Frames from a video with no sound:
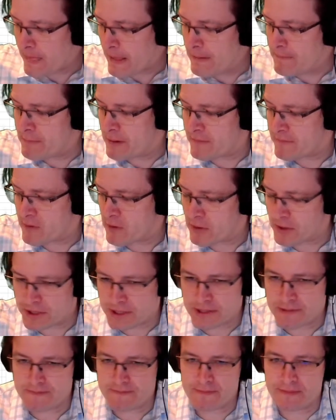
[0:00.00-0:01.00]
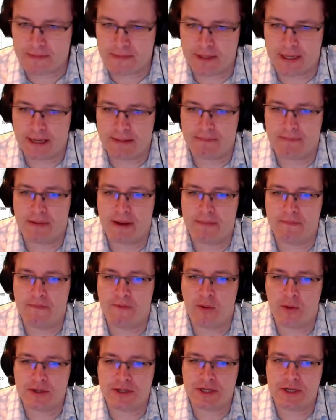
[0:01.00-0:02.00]
but of course I'm
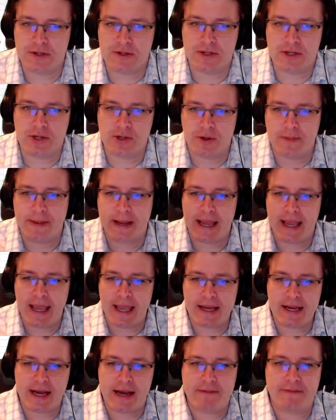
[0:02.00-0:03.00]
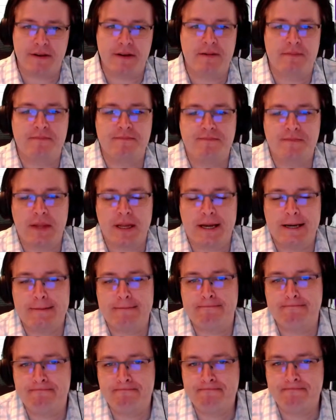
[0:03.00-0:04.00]
forcing you to do it by hand often
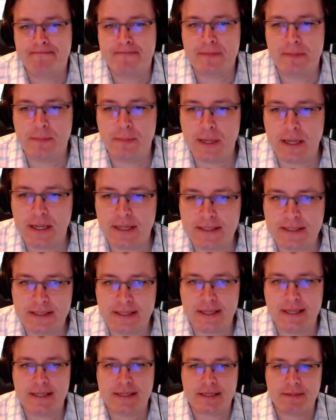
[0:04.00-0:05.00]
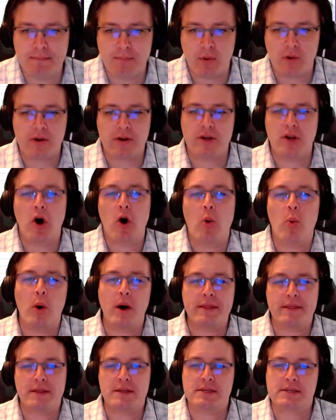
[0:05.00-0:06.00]
because it's important to know
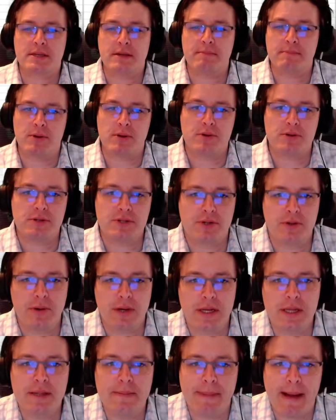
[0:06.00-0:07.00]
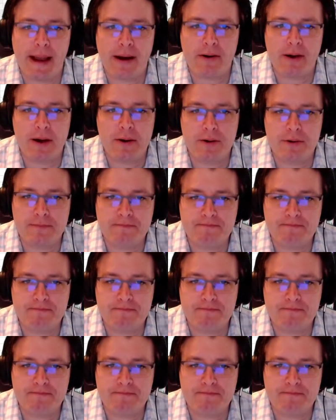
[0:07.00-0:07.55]
what this computer is doing in the background.